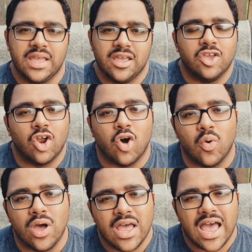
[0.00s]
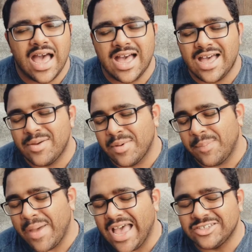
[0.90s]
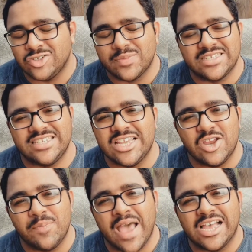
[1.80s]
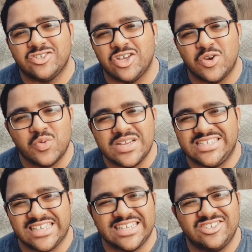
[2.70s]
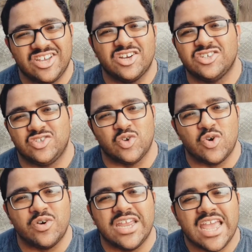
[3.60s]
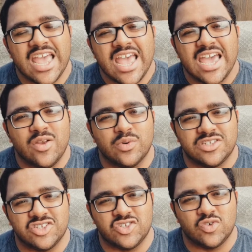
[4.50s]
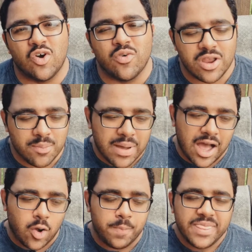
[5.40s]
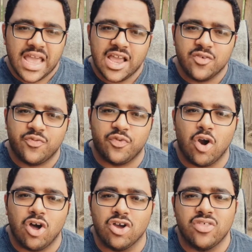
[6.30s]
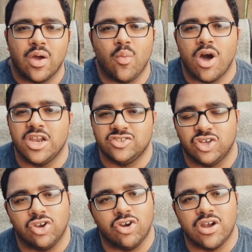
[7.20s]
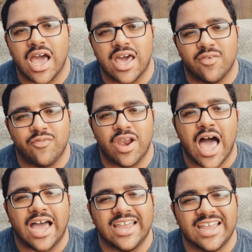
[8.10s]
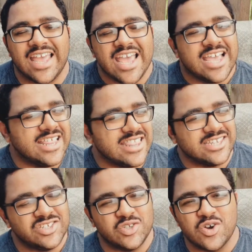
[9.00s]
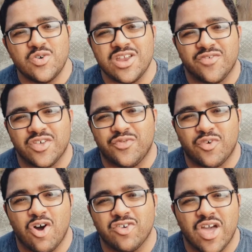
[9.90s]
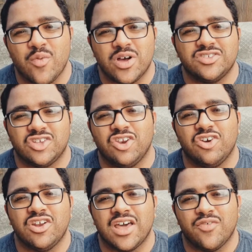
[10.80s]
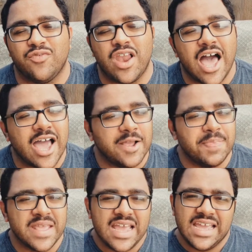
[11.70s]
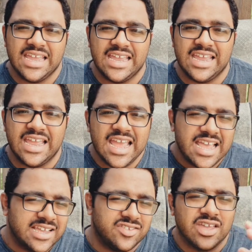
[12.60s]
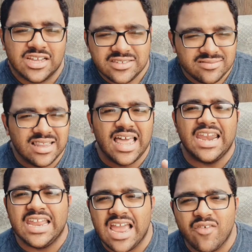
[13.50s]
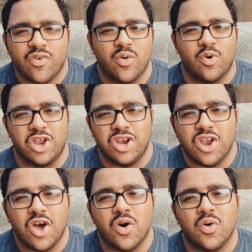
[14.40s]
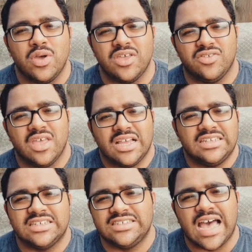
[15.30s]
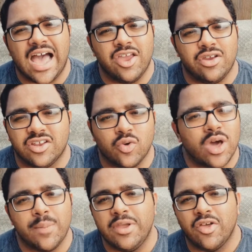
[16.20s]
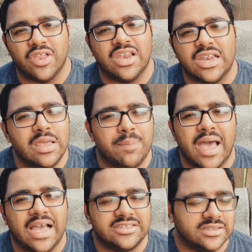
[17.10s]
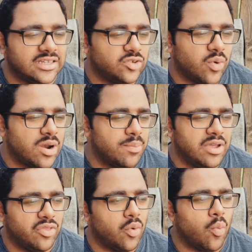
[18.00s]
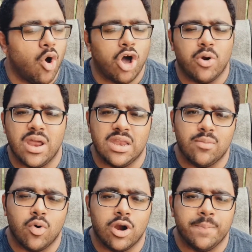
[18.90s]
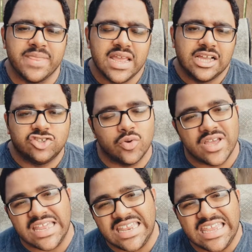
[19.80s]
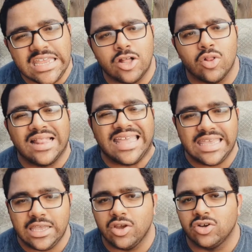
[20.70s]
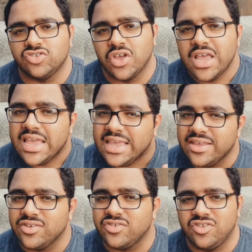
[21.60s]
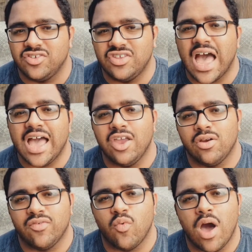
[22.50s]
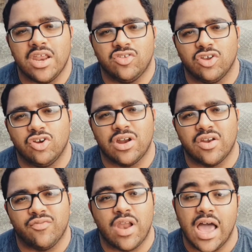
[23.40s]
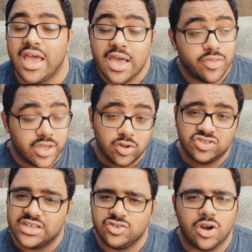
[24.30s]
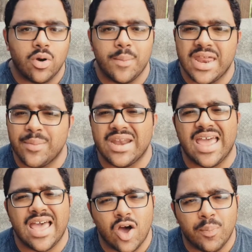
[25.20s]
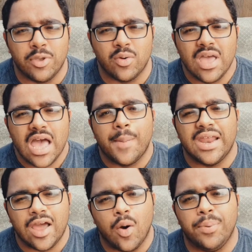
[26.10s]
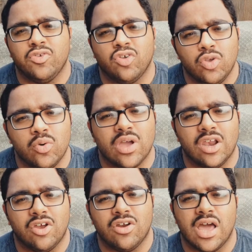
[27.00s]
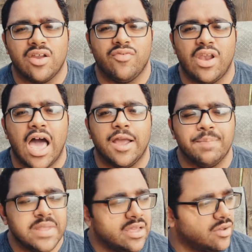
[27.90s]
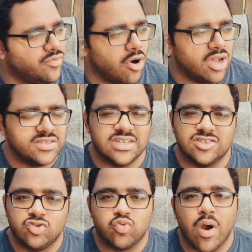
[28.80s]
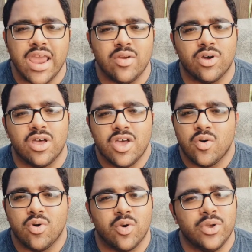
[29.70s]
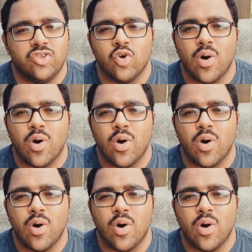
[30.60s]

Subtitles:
You know, my senior pastor, he recently shared a story, and it was a story about a frog that wanted to learn how to fly. In this story of the frog that wants to learn how to fly, he is letting everyone know his desire. He doesn't want to be on the lily pads and doesn't want to be on the water anymore. And so an eagle hears his desire of wanting to learn how to fly. The eagle says, you know what, man, I'm going to help you. I'm going to help you so you can learn how to fly. The frog says, great. What do we do?